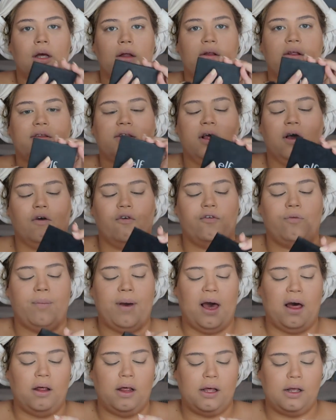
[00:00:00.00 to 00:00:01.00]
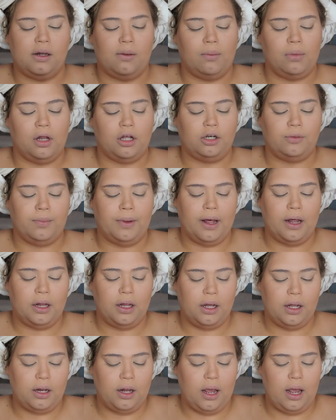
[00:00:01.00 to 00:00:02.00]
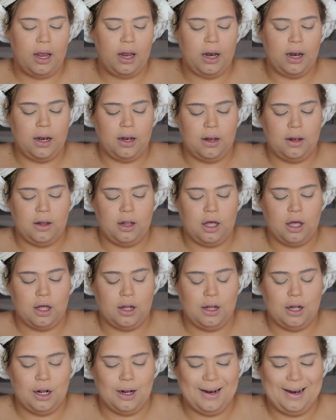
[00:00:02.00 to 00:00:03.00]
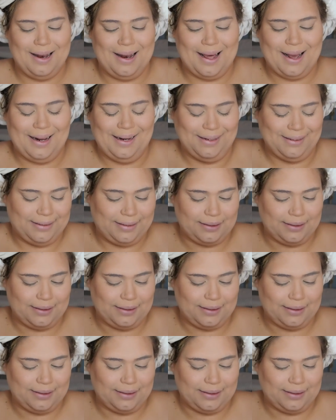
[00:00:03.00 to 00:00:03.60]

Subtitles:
this e.l.f. palette, blush palette, in the color Light.